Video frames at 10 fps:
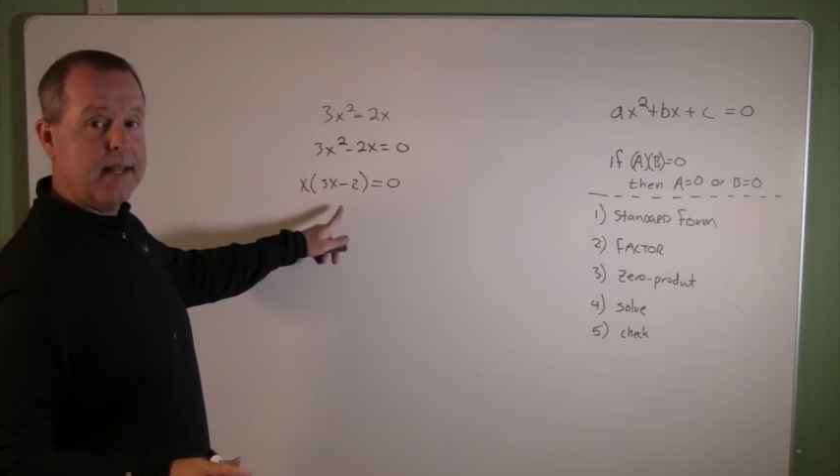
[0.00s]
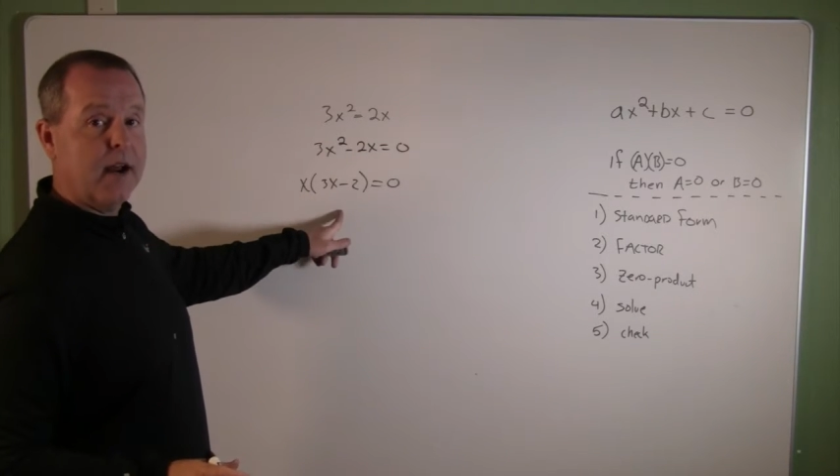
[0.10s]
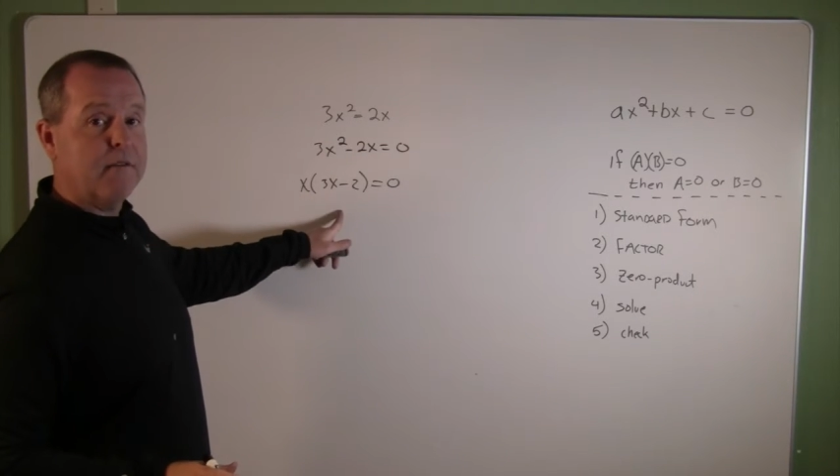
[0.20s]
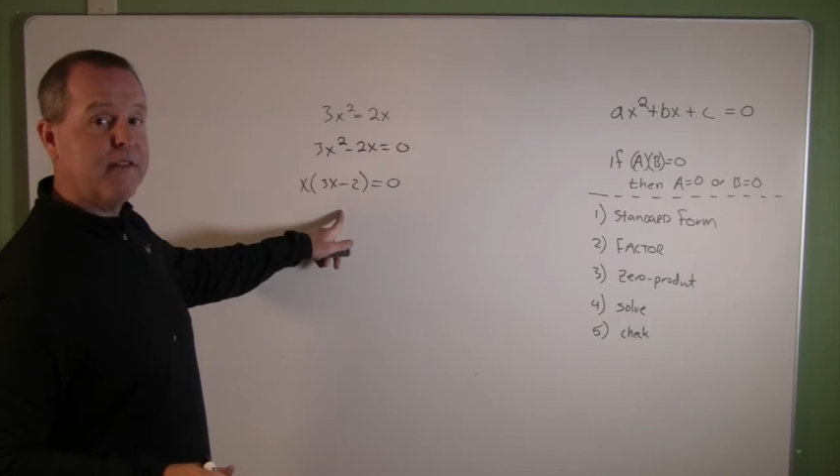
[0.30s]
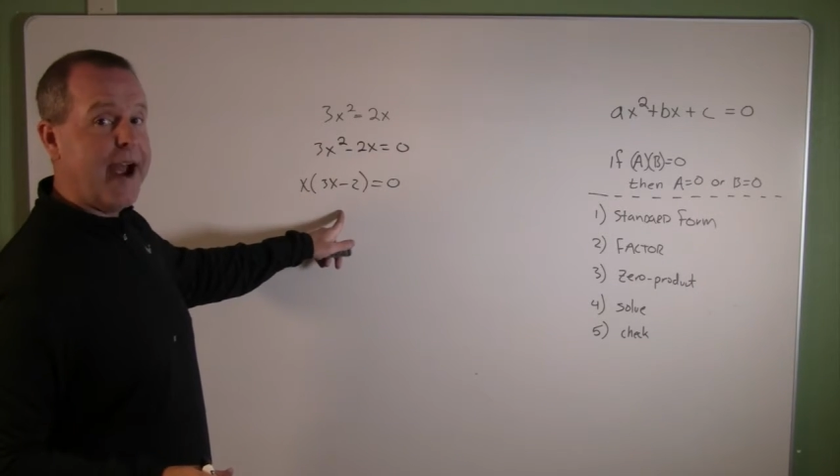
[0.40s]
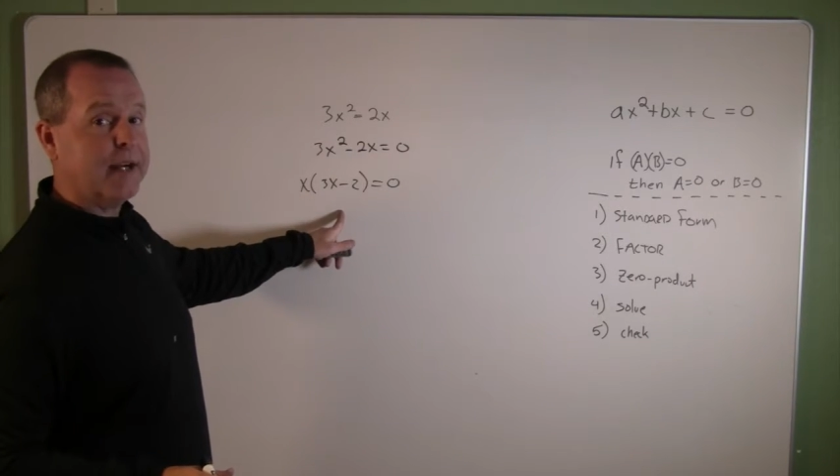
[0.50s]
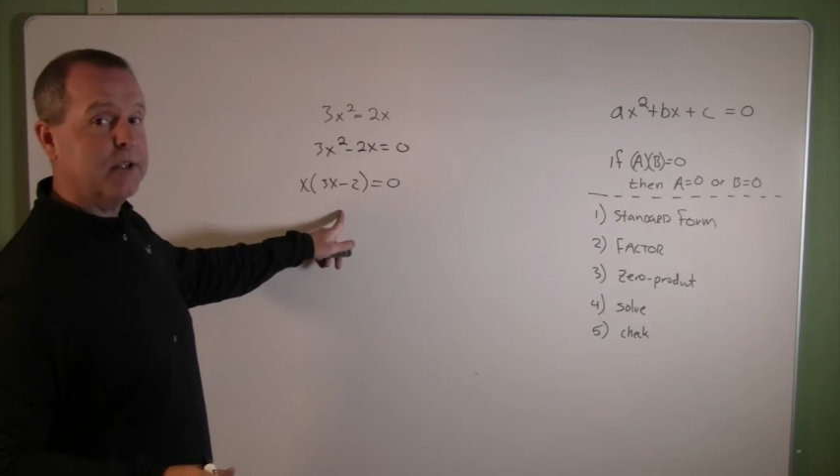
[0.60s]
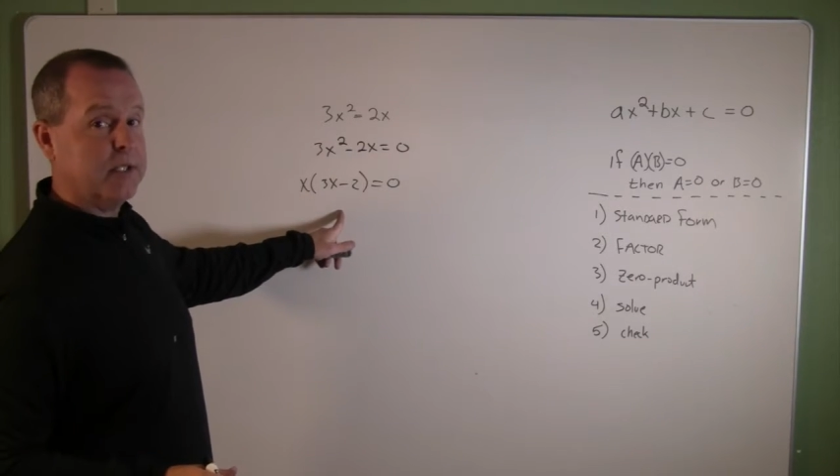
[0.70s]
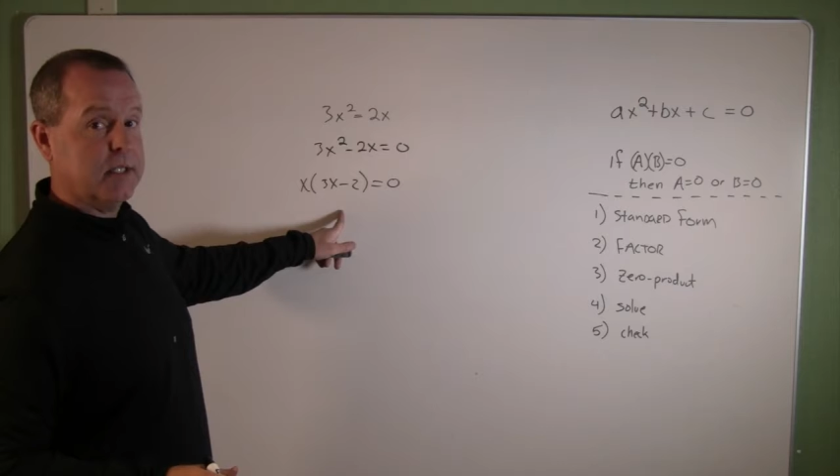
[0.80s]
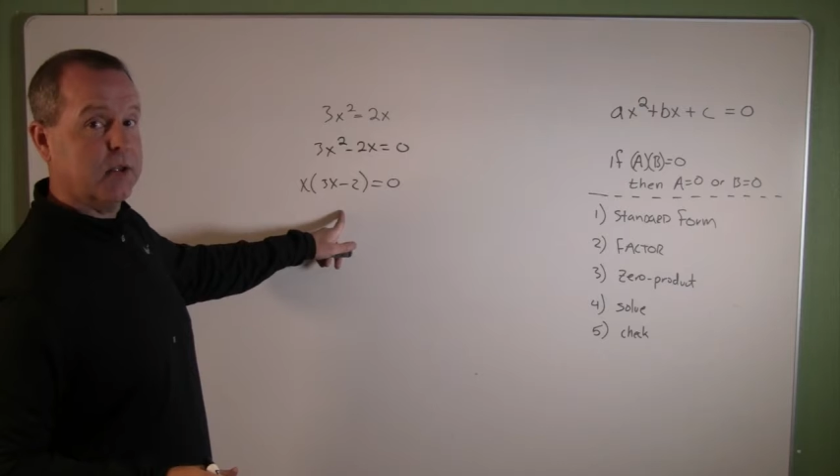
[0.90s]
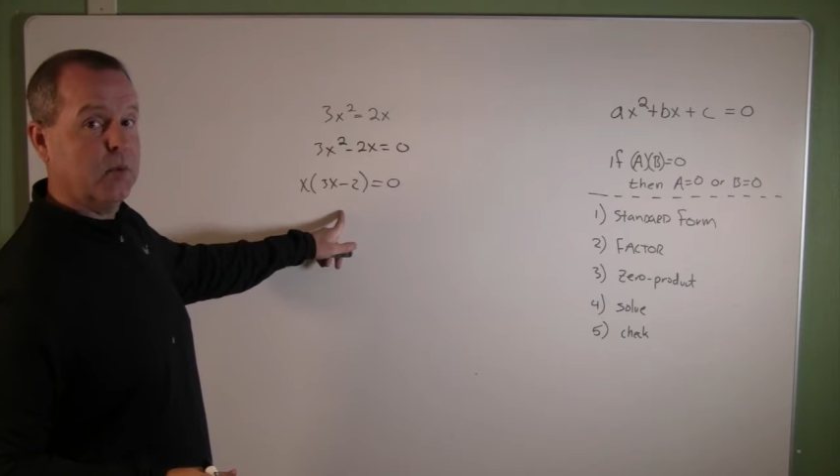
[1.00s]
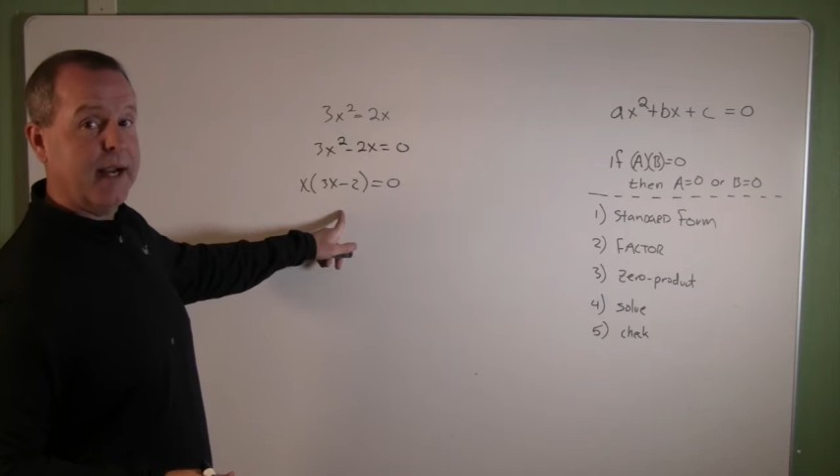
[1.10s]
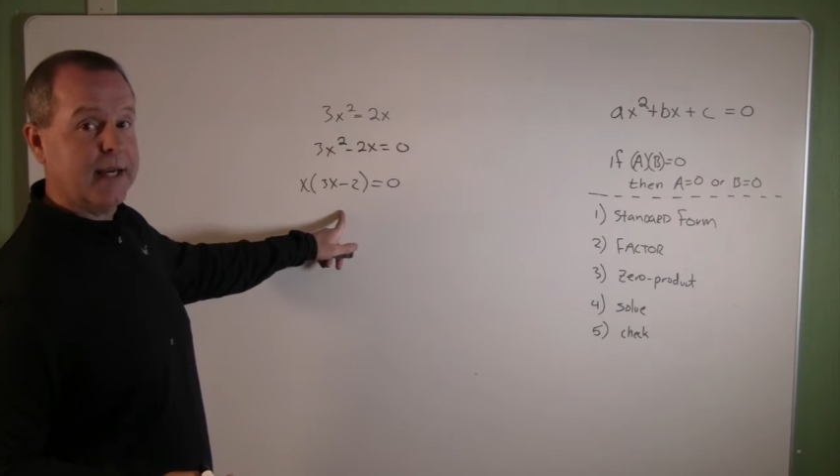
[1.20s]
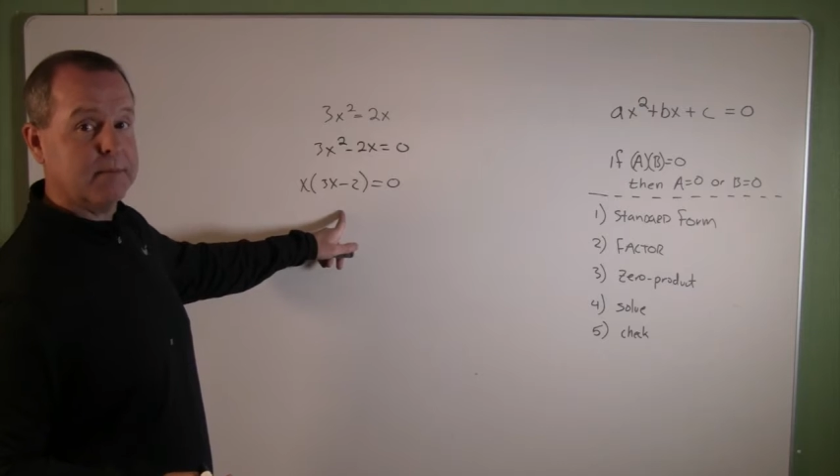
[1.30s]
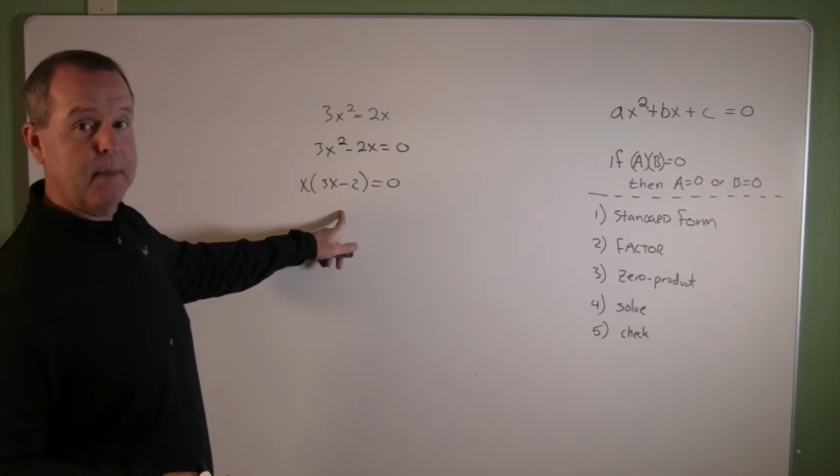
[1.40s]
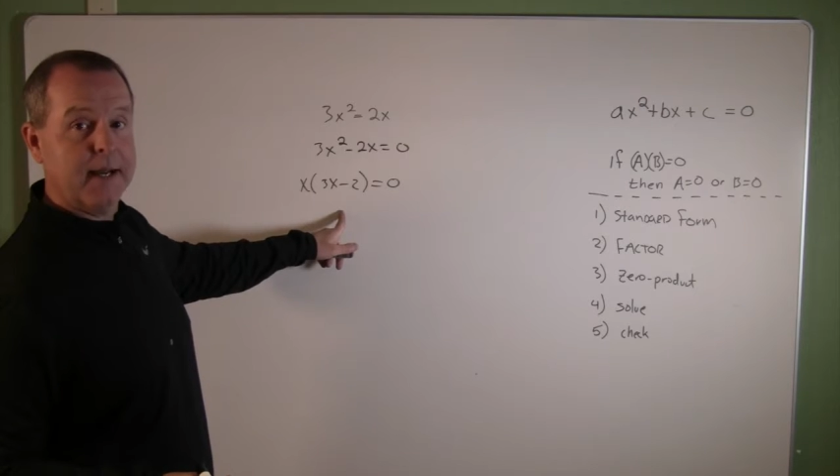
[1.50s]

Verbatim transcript: the other factor is 3x